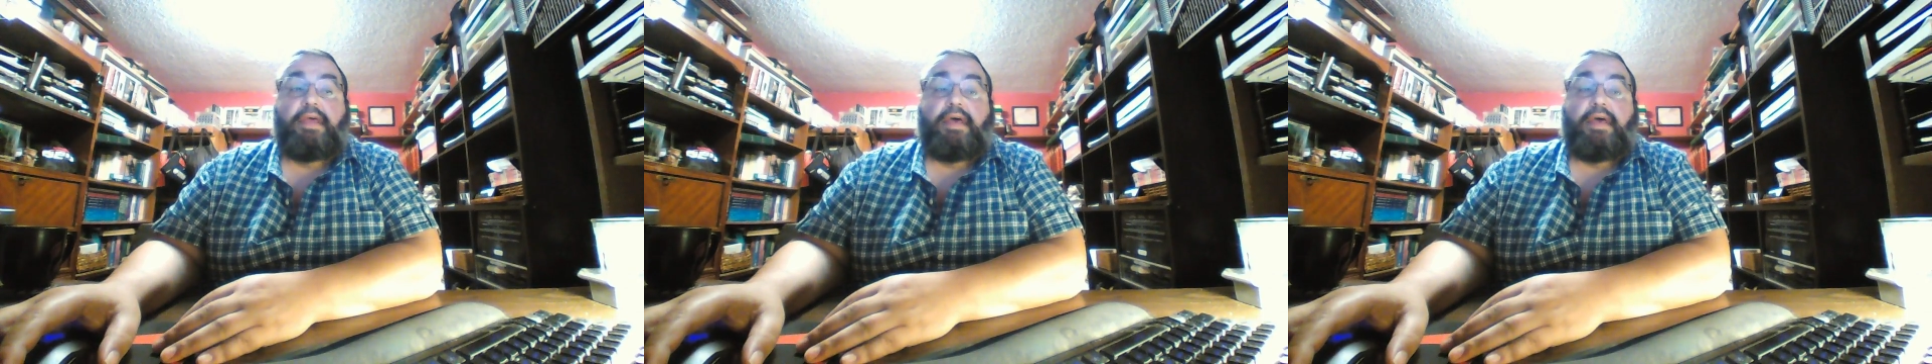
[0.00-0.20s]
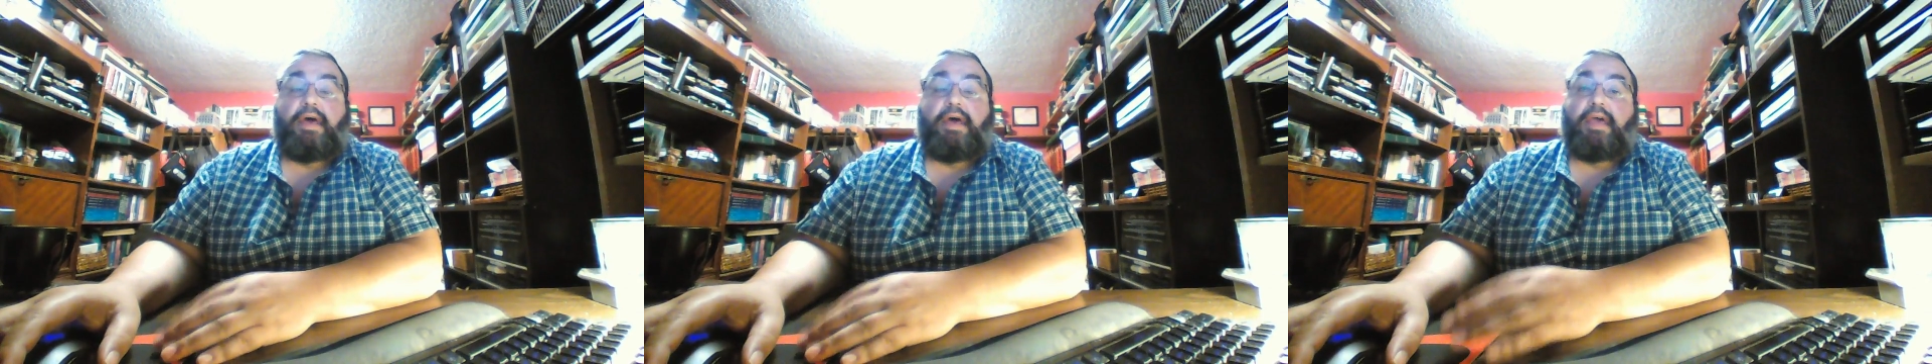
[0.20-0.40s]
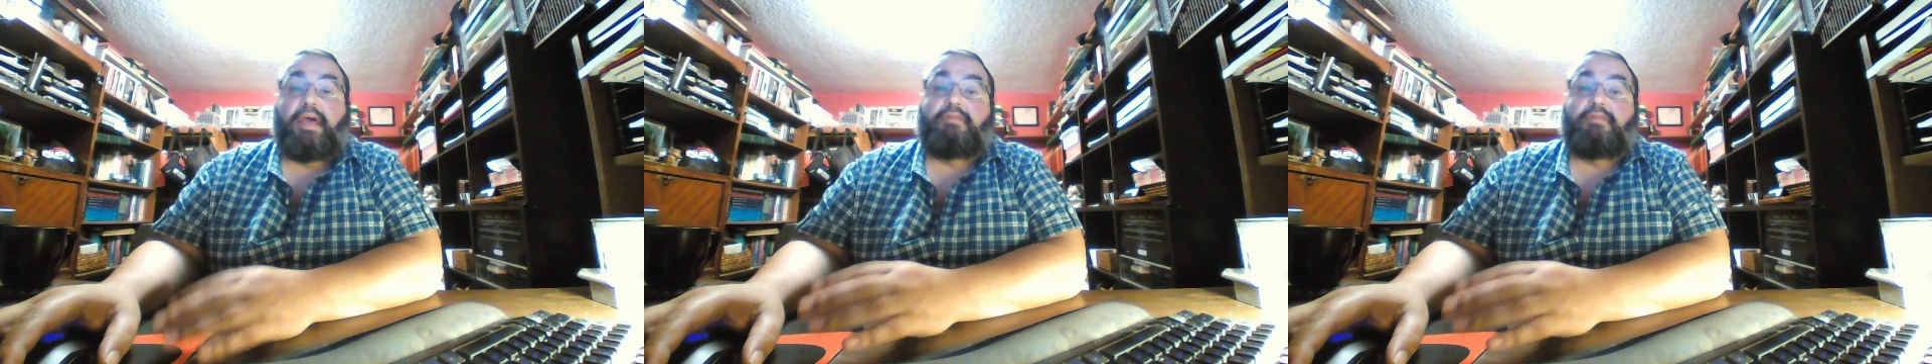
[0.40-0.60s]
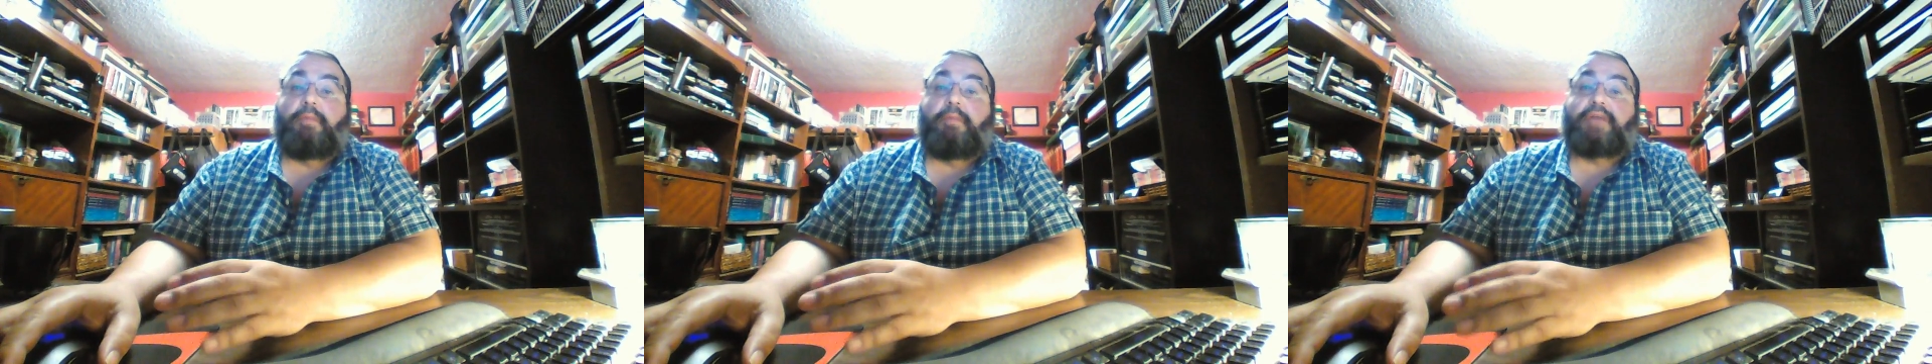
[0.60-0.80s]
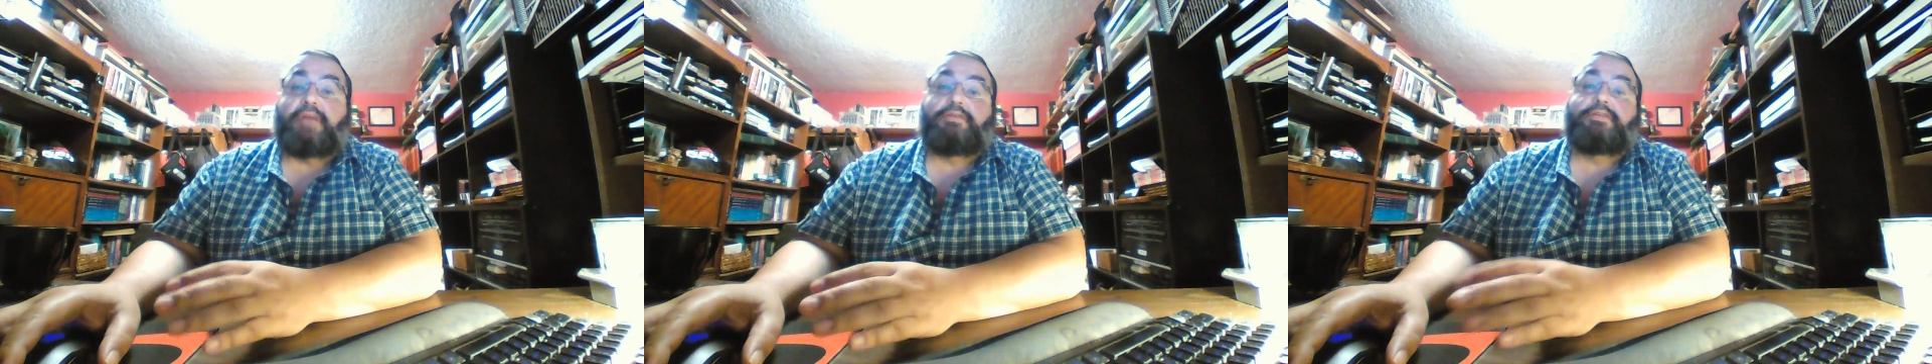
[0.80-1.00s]
I have a
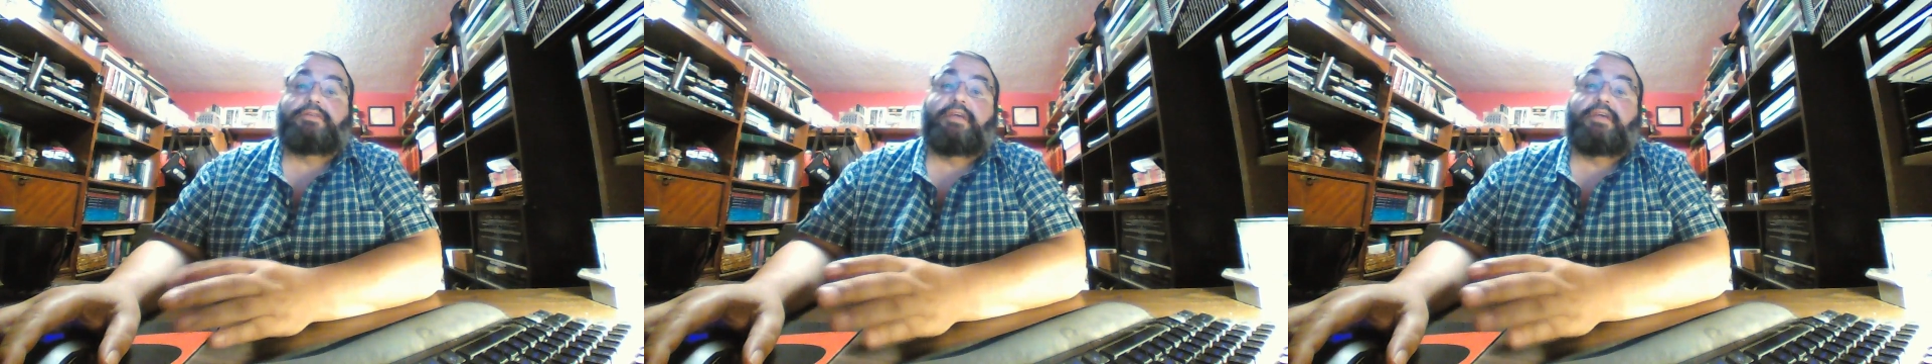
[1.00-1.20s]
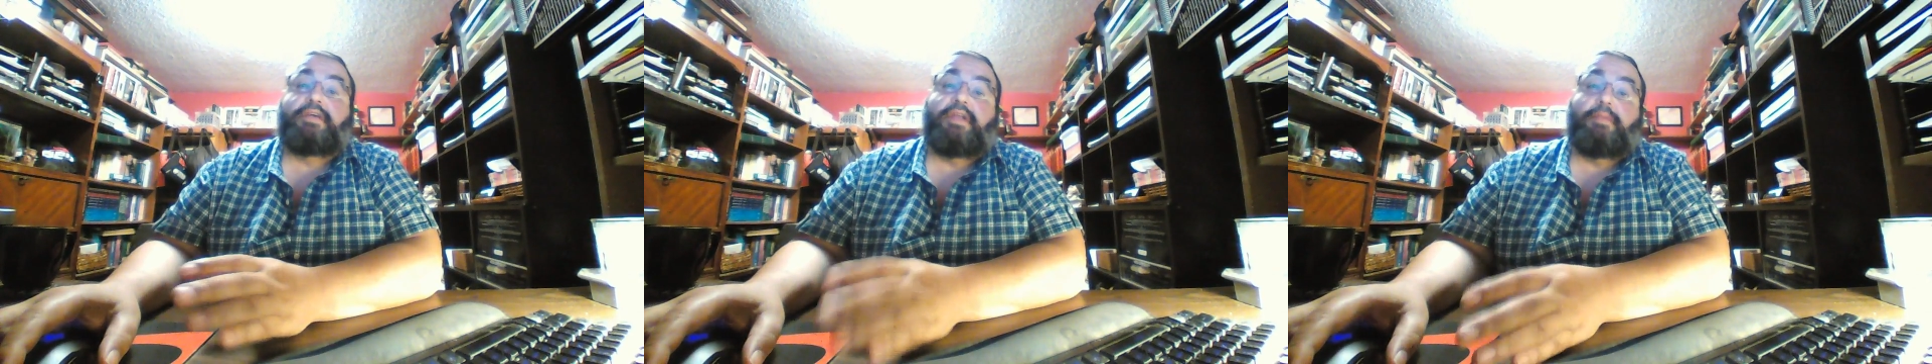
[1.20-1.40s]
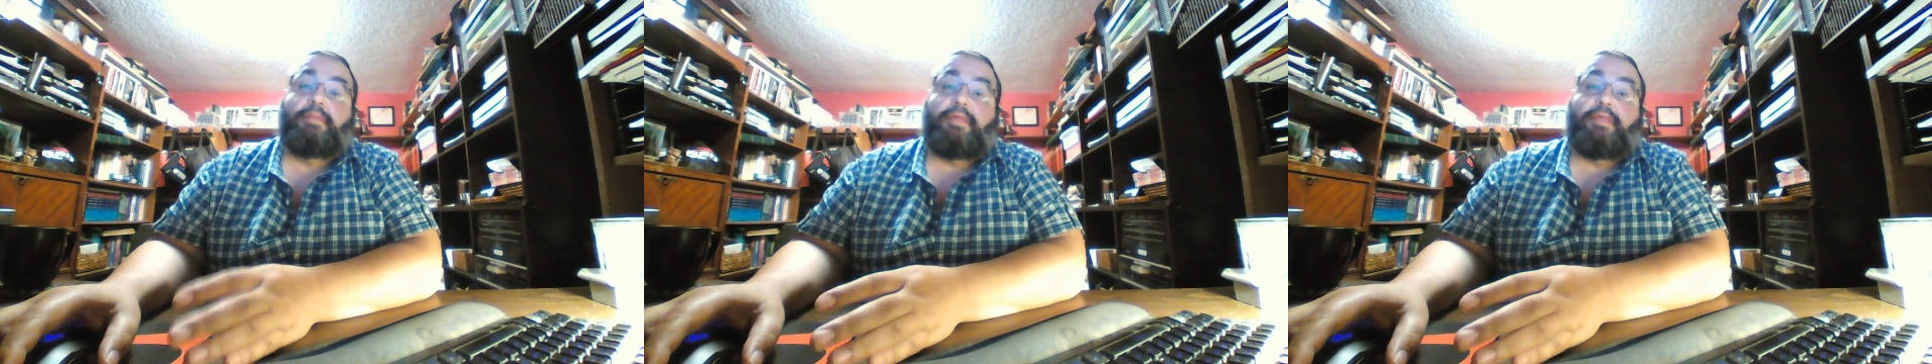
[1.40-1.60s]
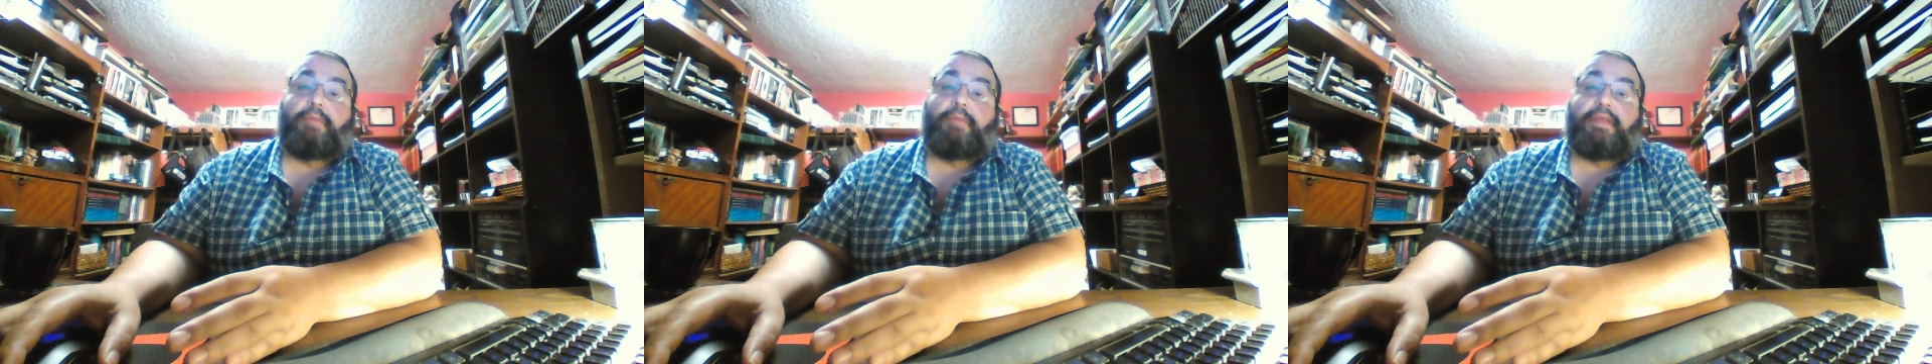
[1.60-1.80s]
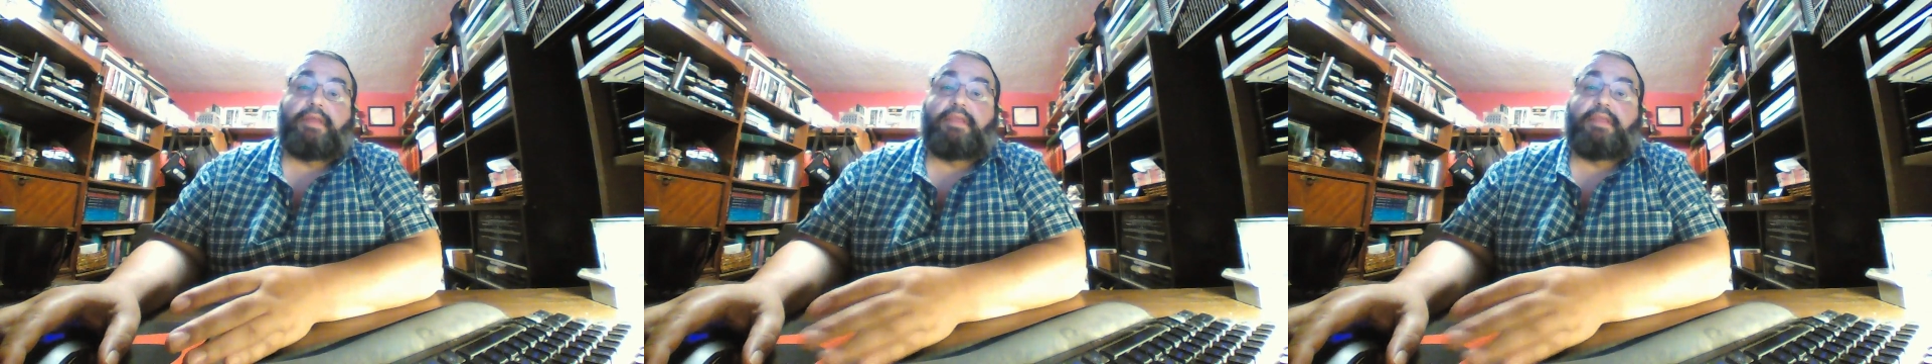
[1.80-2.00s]
bachelor's degree in
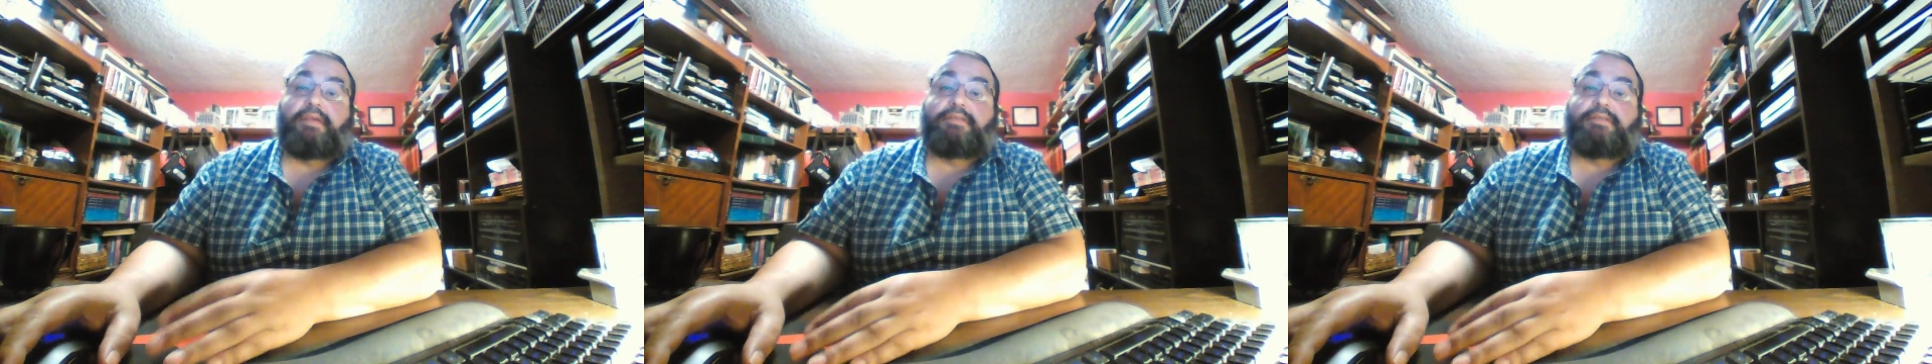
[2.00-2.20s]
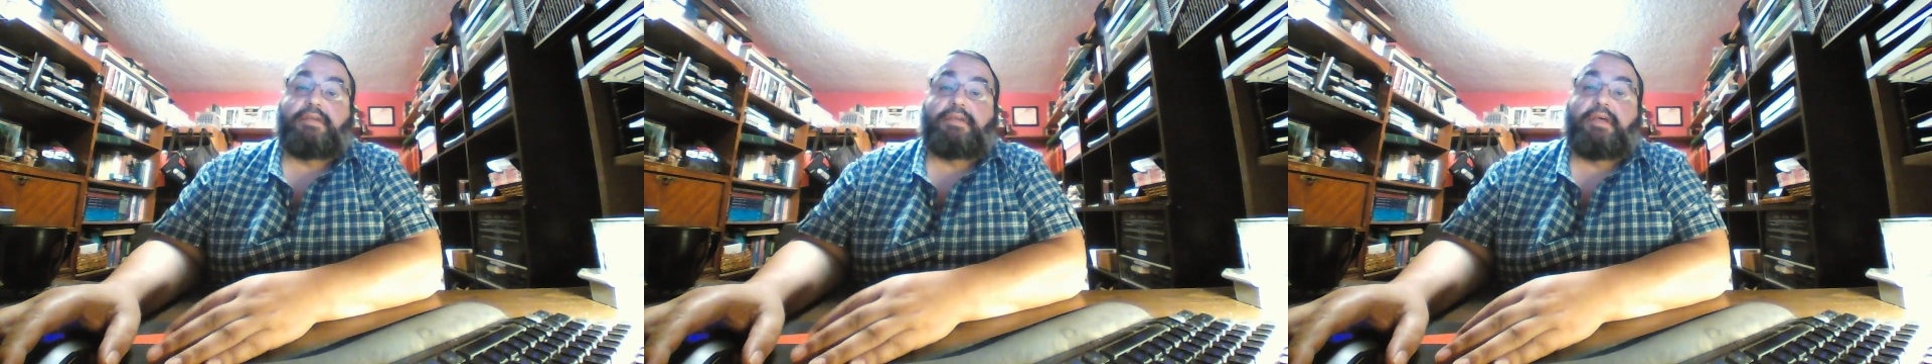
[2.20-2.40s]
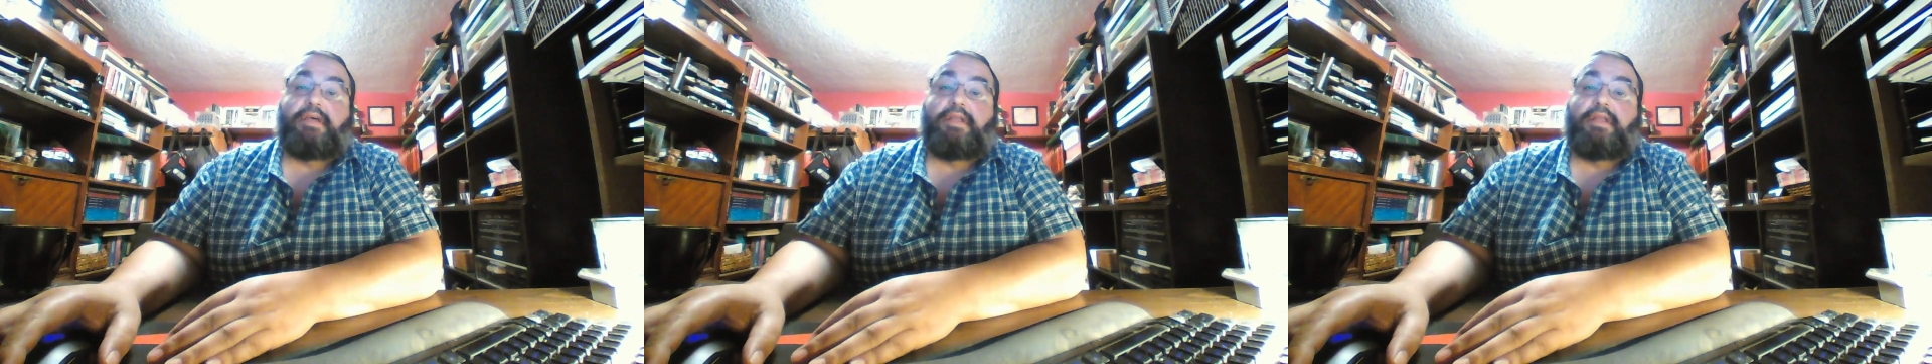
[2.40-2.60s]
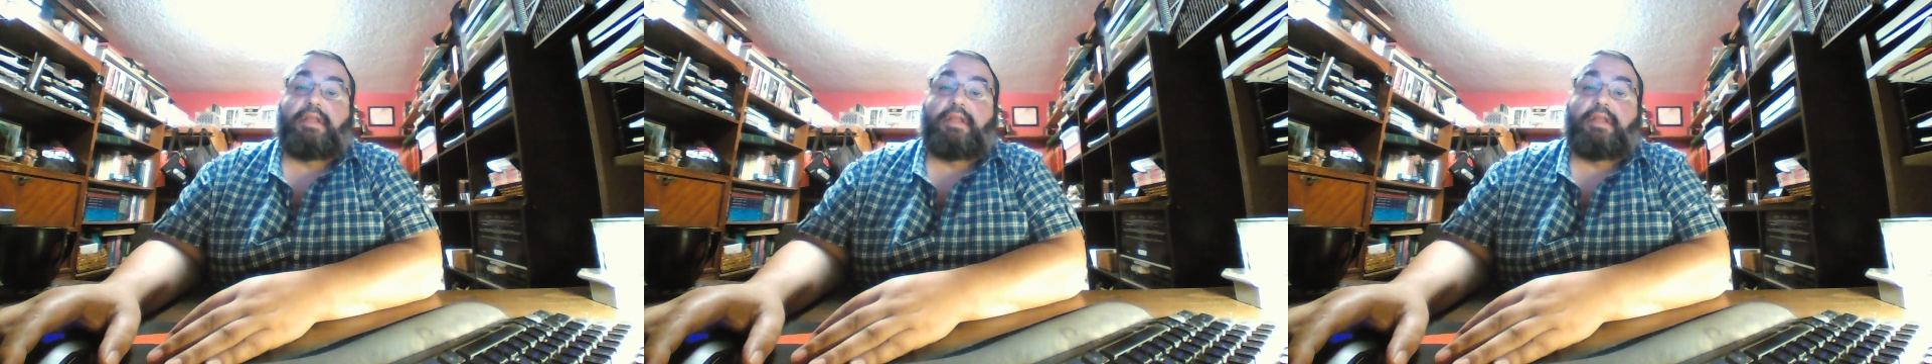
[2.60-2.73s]
mathematics and